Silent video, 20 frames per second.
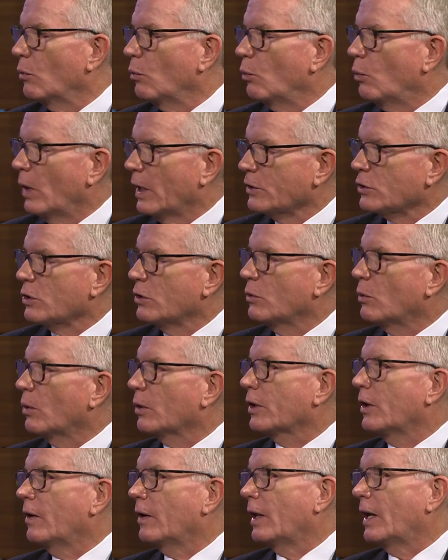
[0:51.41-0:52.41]
Western
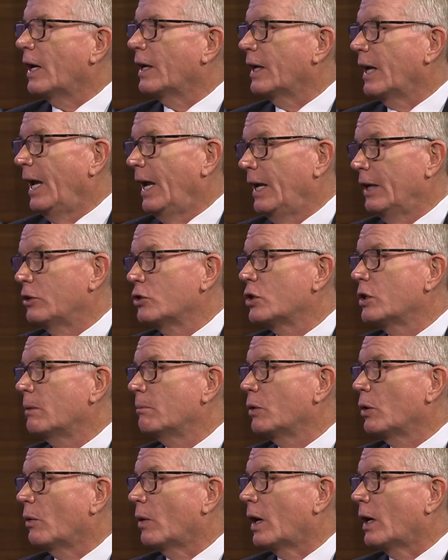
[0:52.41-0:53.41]
North Carolina and
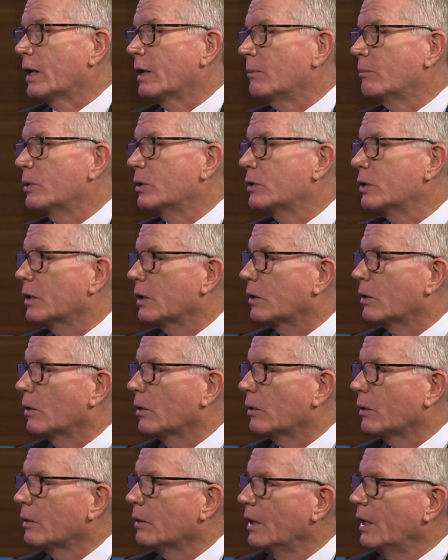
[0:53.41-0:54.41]
Chimney Rock in
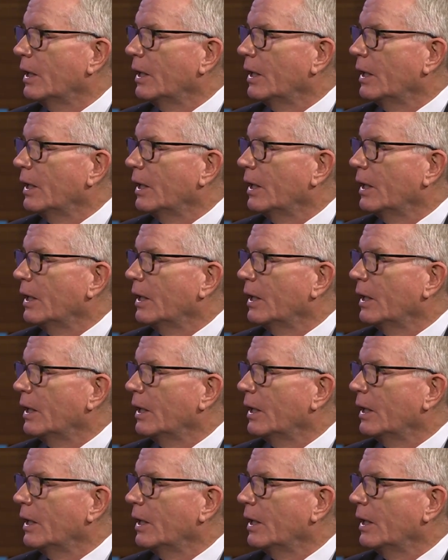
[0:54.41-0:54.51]
particular